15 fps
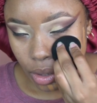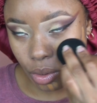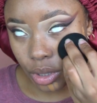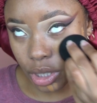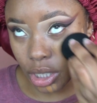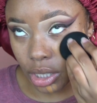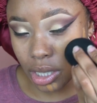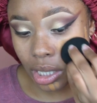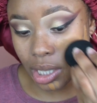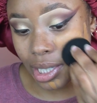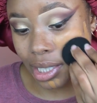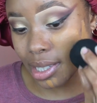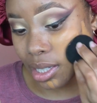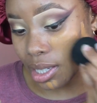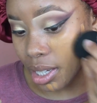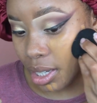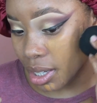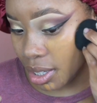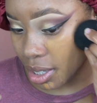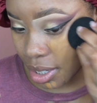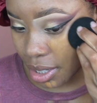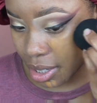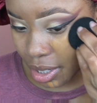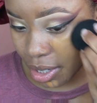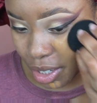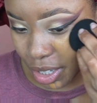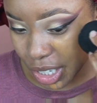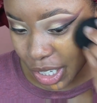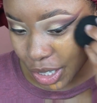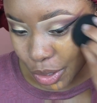or just lazy
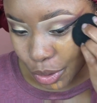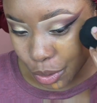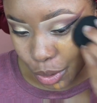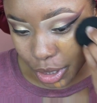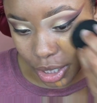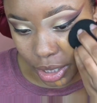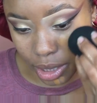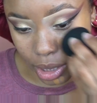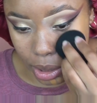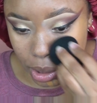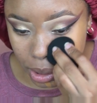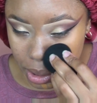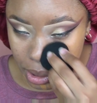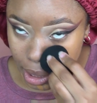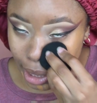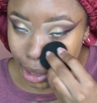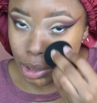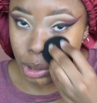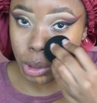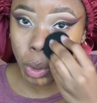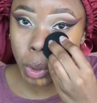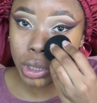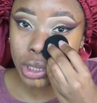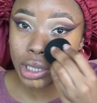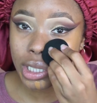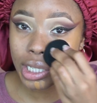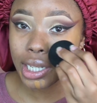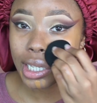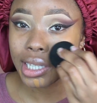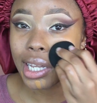or just
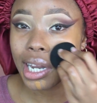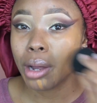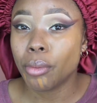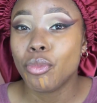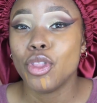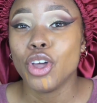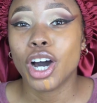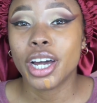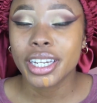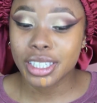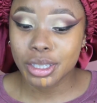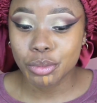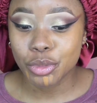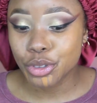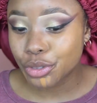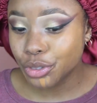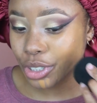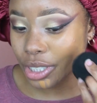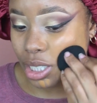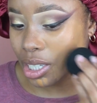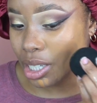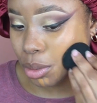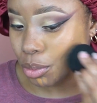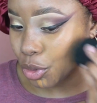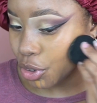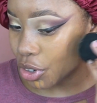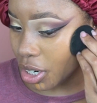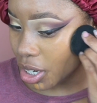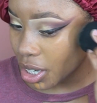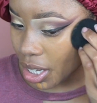exhausted that I'm not in the mood for it
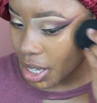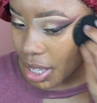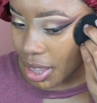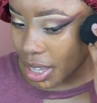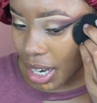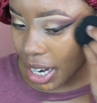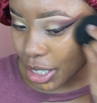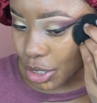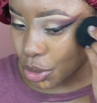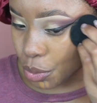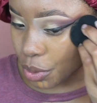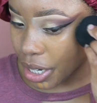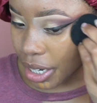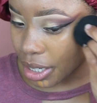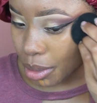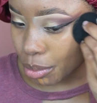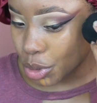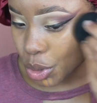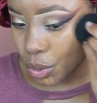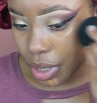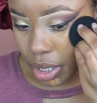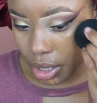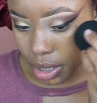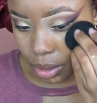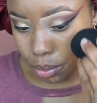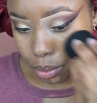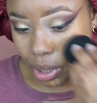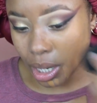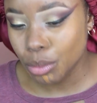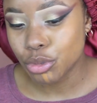anymore, that I don't end up doing it.
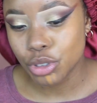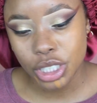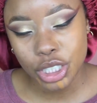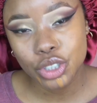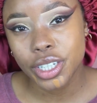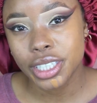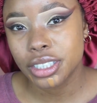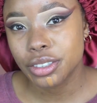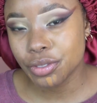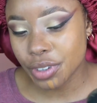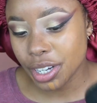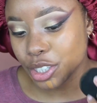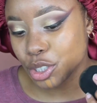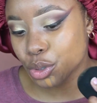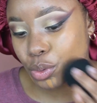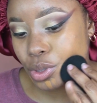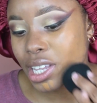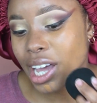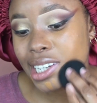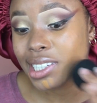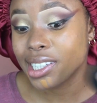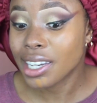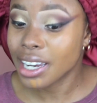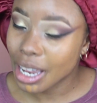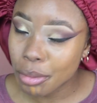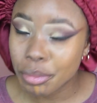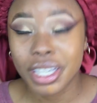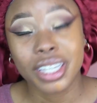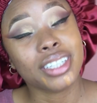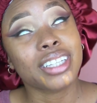But I'm really trying to fight through that today
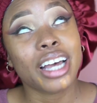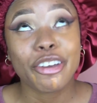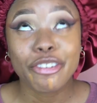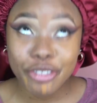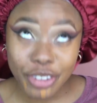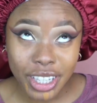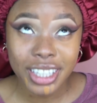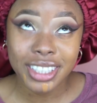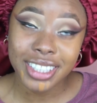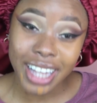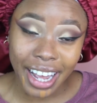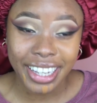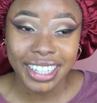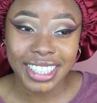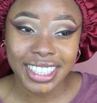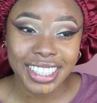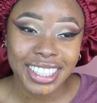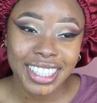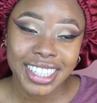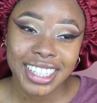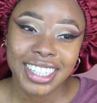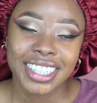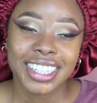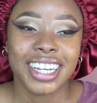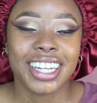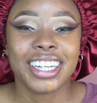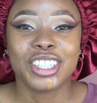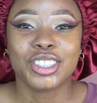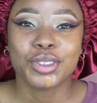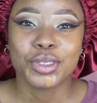because I feel tired
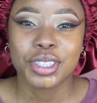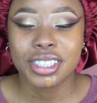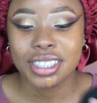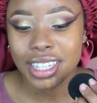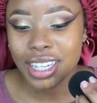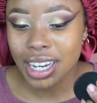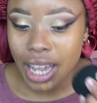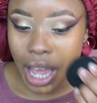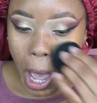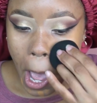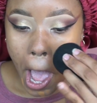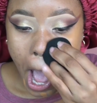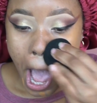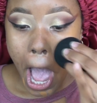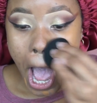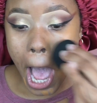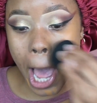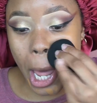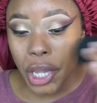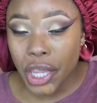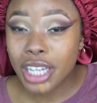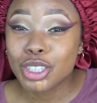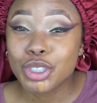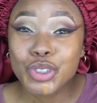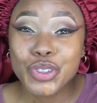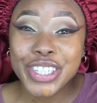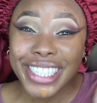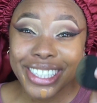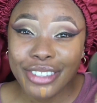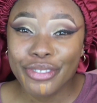and exhausted, and there's a
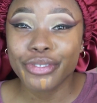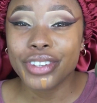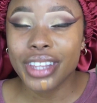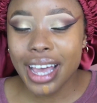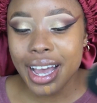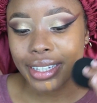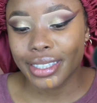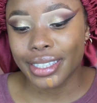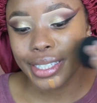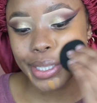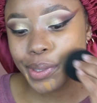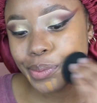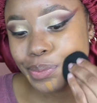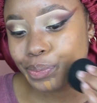reason for that.